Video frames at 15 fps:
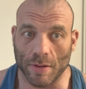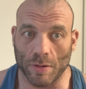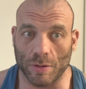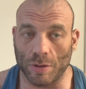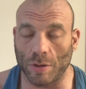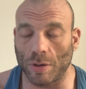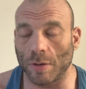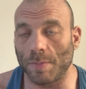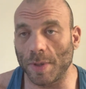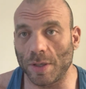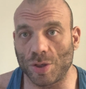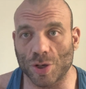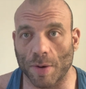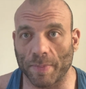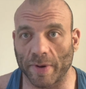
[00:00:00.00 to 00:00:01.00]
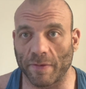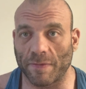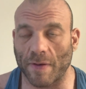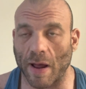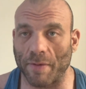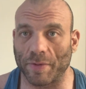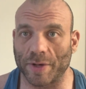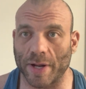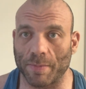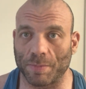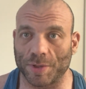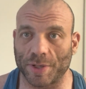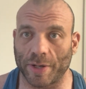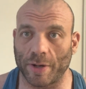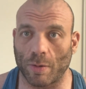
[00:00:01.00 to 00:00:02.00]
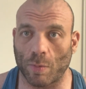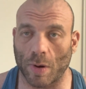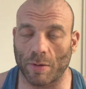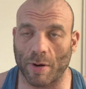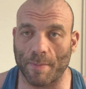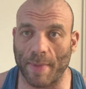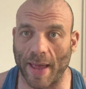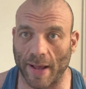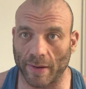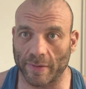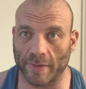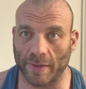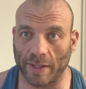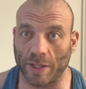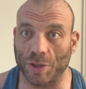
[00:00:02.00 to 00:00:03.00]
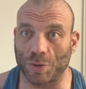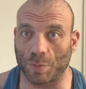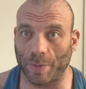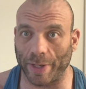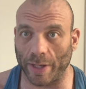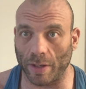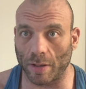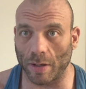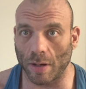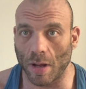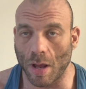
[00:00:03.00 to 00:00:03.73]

you could be jumping 5 or 10% of your one rep max each week.